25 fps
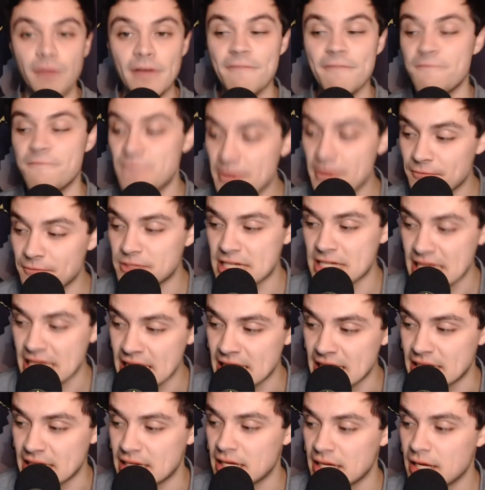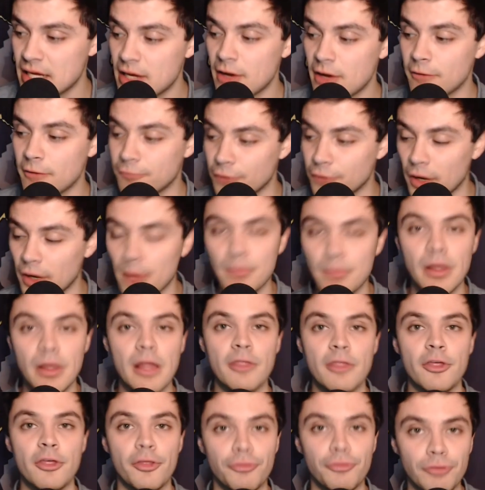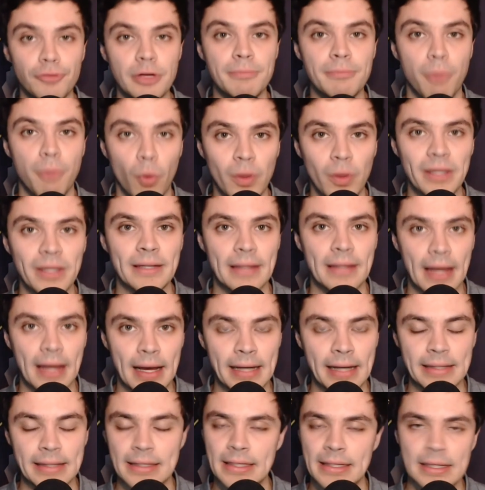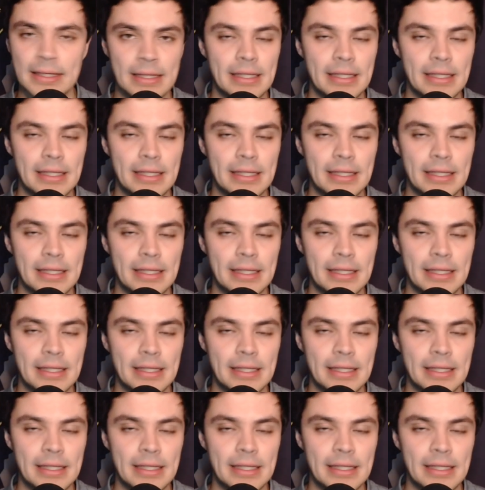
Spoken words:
15 from the three-point line.